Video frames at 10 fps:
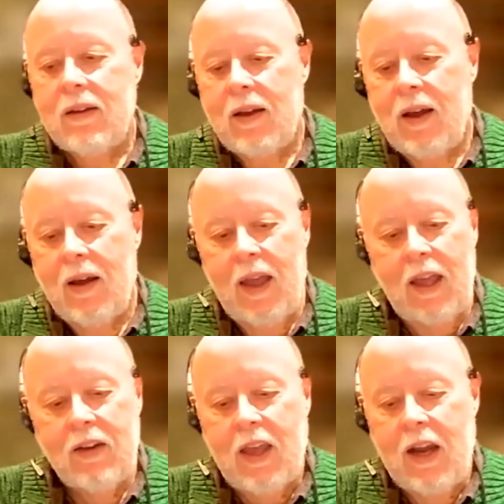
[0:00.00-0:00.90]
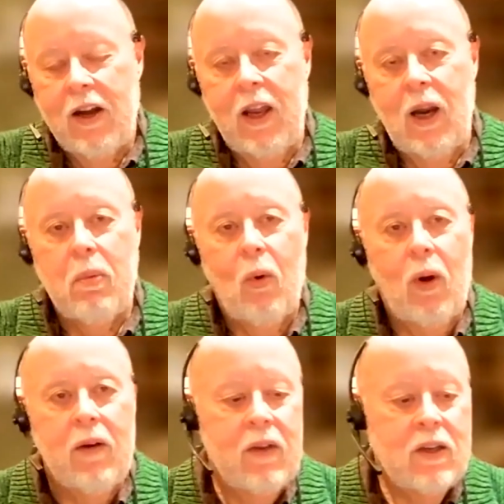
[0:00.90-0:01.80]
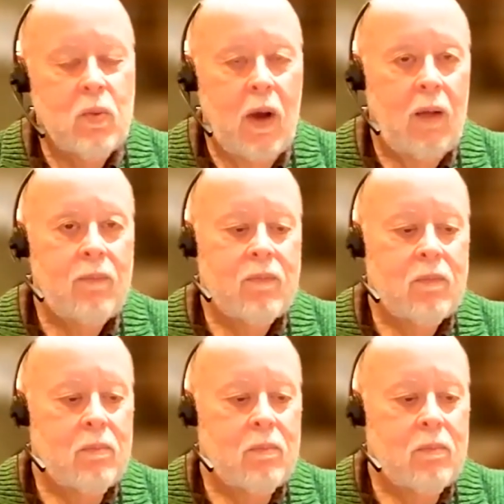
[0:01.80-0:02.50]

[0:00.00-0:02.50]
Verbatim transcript: uh, and to Kennedy Airport as well,